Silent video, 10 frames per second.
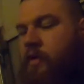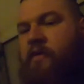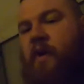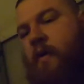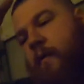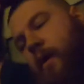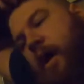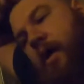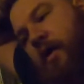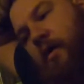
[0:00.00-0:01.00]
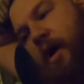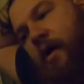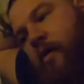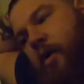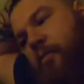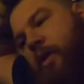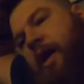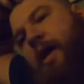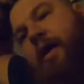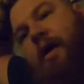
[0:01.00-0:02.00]
So I don't know how I want to
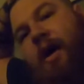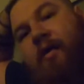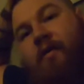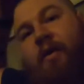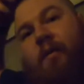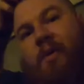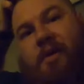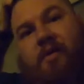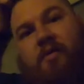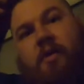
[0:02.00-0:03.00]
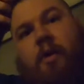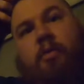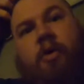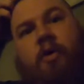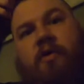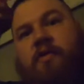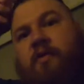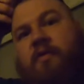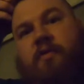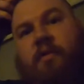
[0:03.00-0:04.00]
play it. I really want to use the GoPro
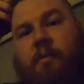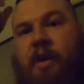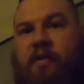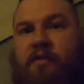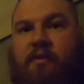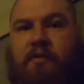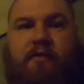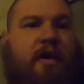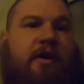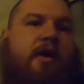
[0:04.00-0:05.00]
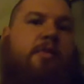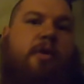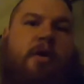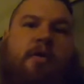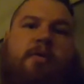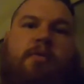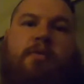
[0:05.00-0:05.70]
because, I mean, it's fucking GoPro.